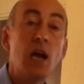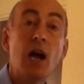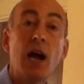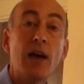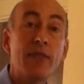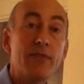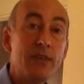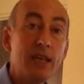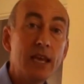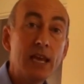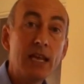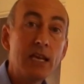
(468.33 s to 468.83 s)

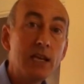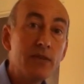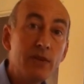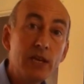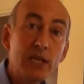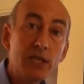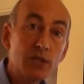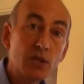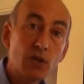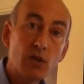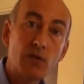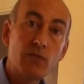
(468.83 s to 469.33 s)
at the end of
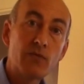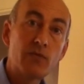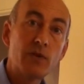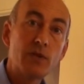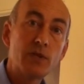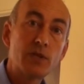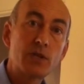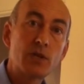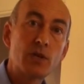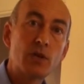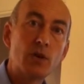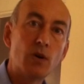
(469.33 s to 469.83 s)
each
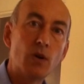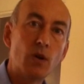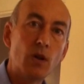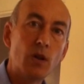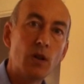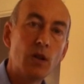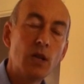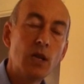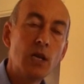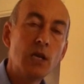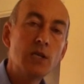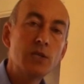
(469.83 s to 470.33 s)
conference call,